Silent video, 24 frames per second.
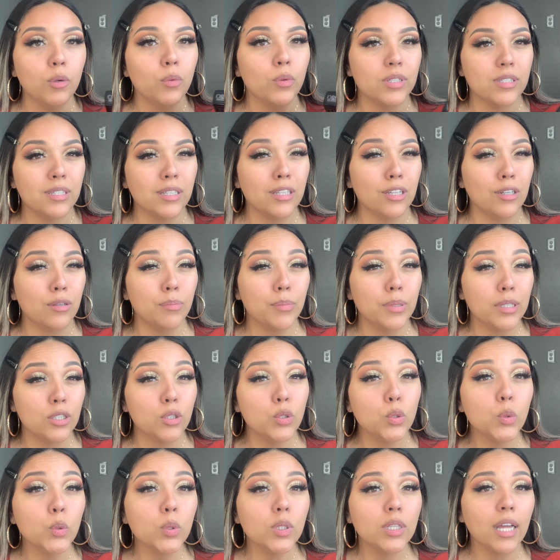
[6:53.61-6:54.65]
was a little bit
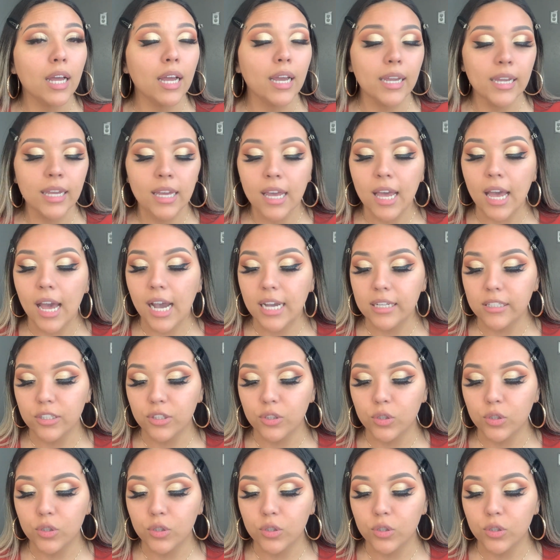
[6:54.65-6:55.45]
too light and the